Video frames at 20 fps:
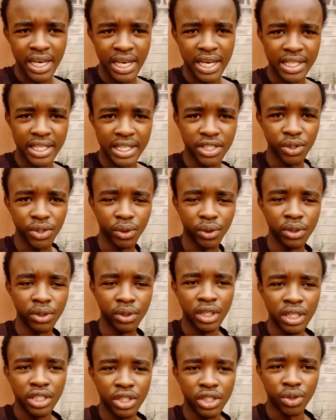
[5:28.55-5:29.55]
And so
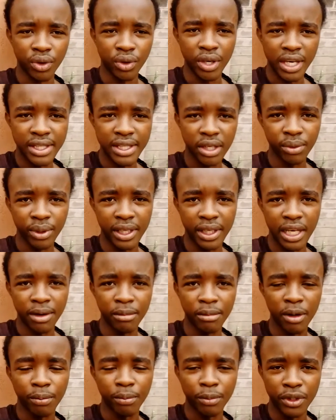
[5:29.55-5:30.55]
together we come
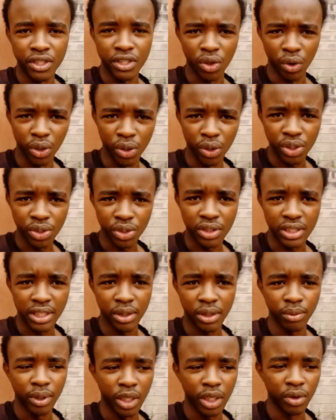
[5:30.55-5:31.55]
up with solutions
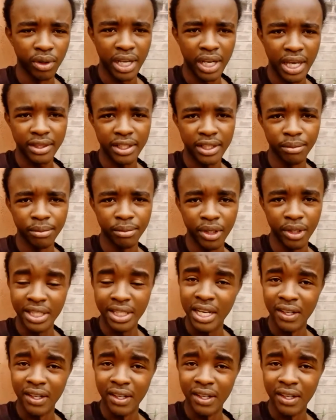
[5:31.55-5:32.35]
and we connect them with